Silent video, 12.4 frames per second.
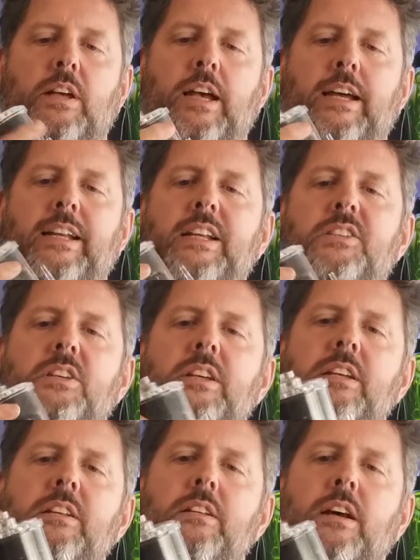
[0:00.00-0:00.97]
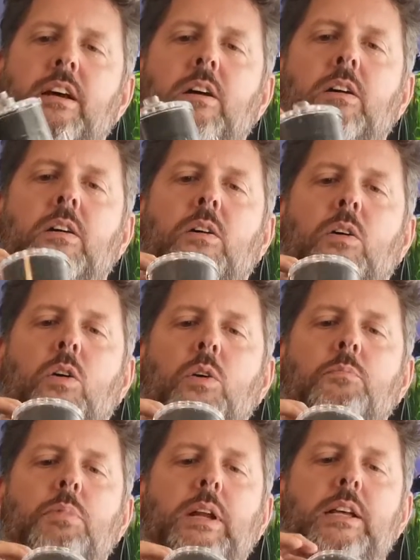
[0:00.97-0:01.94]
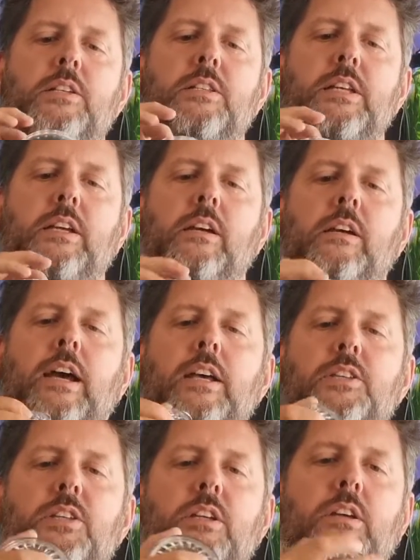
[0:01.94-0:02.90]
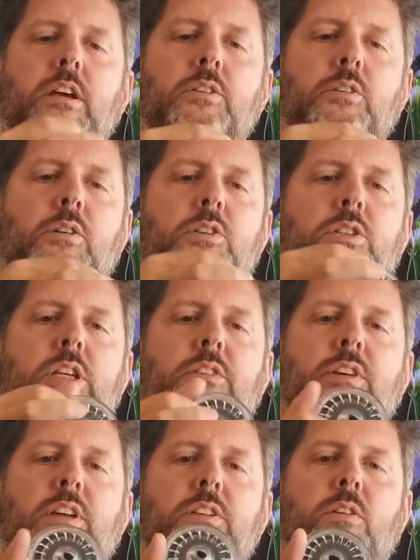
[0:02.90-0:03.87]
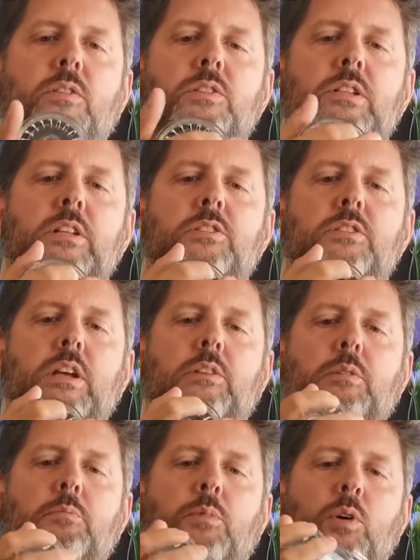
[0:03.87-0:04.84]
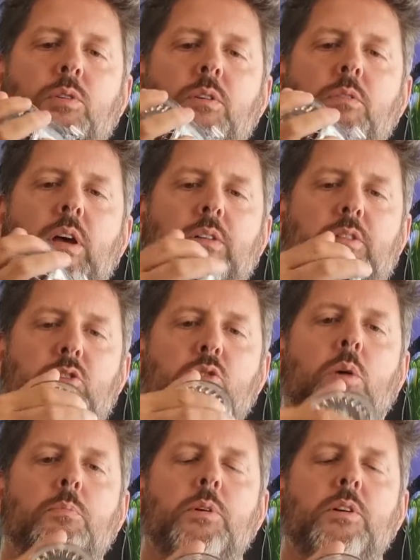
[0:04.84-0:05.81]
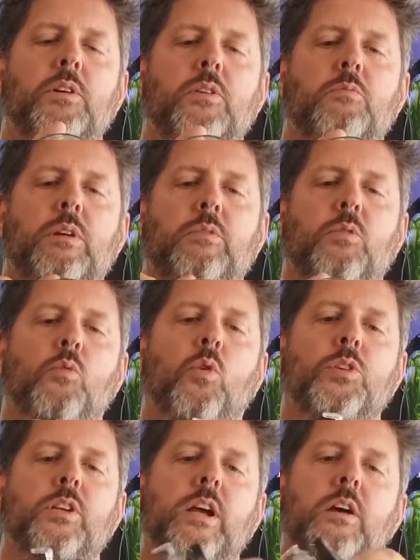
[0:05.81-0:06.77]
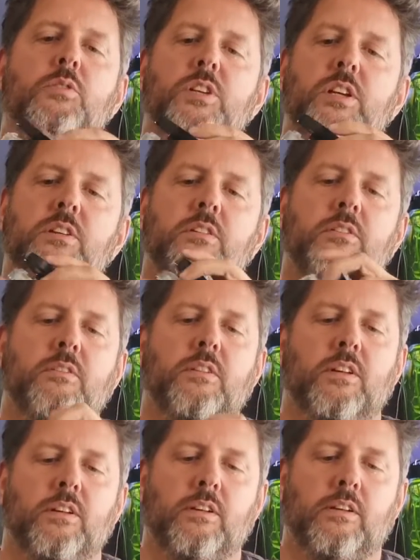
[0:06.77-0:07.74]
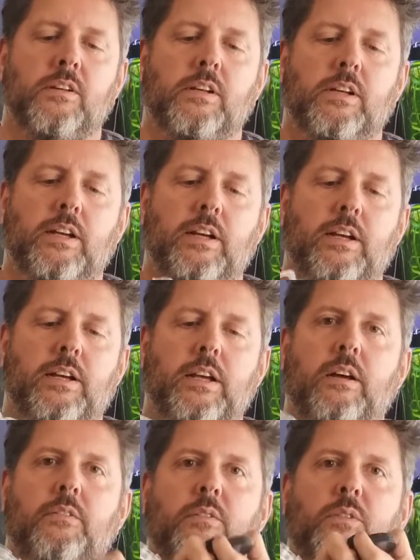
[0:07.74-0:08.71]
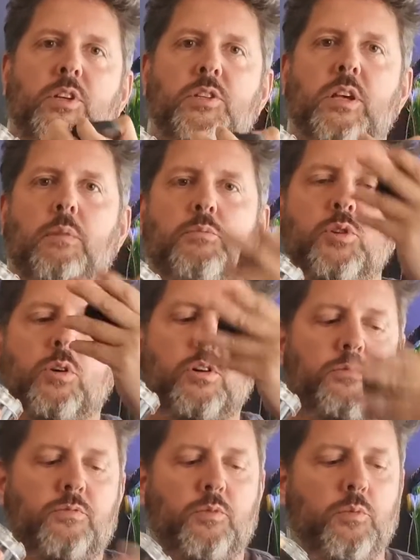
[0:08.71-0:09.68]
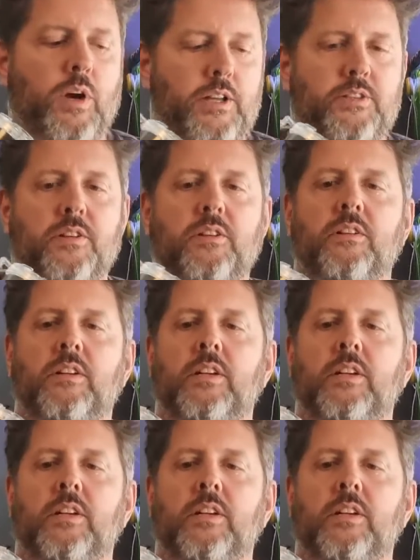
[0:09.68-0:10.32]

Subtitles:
And it's in a hard plastic casing, and you can see there are slits at the bottom, at the top, where the water goes in. This comes off the weight,